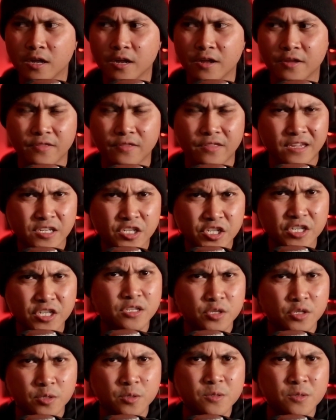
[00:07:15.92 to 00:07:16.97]
does she
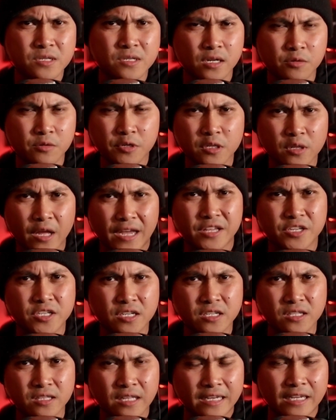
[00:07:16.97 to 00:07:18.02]
use Unreal
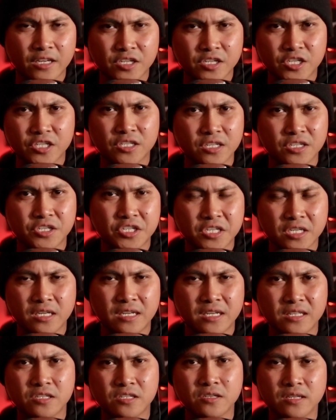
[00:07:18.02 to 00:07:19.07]
Engine? Like, is she
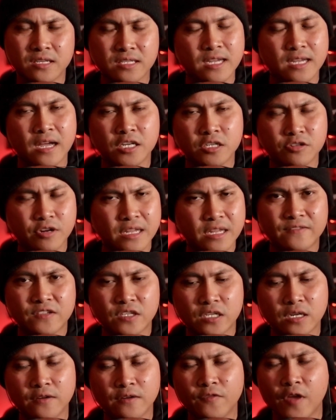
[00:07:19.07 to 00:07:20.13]
into this kind of creative stuff?